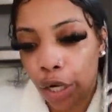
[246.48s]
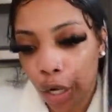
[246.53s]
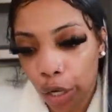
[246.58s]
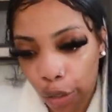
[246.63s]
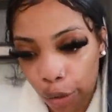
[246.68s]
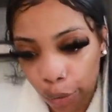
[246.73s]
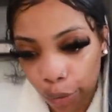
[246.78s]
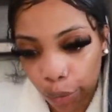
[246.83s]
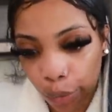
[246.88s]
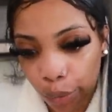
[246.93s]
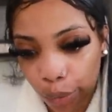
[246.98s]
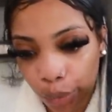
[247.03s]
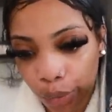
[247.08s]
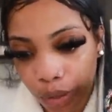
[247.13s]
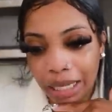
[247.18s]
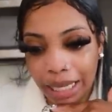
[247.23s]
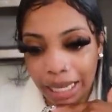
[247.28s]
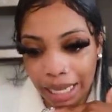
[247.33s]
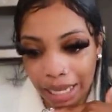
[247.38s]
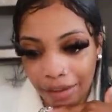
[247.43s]
whole
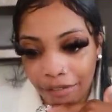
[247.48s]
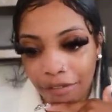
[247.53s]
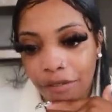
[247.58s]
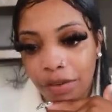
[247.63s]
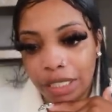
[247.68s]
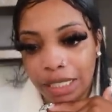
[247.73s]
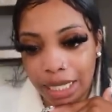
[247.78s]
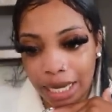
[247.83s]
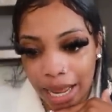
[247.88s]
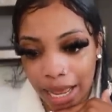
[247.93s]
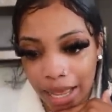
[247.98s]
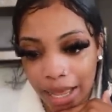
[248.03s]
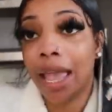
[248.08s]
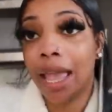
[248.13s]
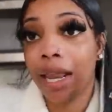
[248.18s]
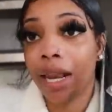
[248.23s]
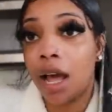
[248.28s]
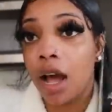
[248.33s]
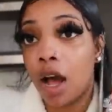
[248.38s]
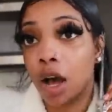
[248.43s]
plan for today.
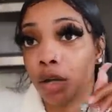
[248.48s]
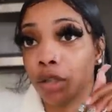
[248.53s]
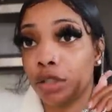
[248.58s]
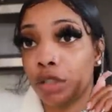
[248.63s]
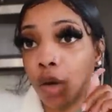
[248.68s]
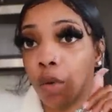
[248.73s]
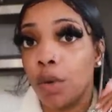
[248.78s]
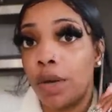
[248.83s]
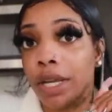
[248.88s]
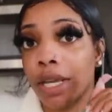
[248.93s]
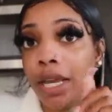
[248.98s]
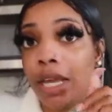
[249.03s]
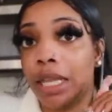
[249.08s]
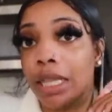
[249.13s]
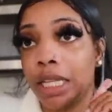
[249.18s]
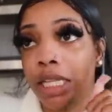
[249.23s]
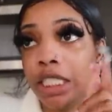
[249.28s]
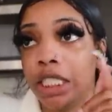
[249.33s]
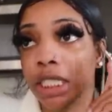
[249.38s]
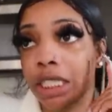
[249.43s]
And I also want to get
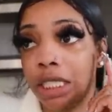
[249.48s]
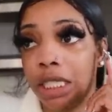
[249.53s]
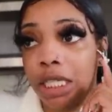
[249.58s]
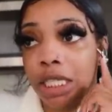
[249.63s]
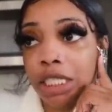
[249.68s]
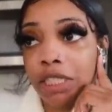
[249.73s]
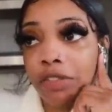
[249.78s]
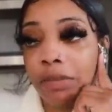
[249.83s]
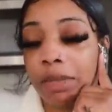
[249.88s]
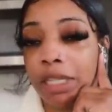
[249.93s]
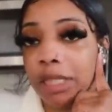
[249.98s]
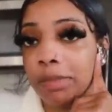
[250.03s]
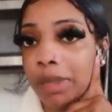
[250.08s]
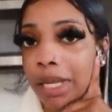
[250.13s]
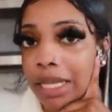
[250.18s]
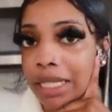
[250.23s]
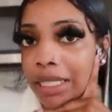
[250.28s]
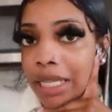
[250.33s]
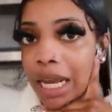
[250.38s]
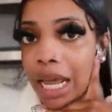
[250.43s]
a lychee slush from this
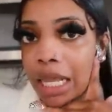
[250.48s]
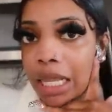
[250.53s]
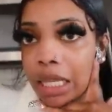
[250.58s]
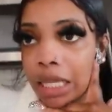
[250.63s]
place that I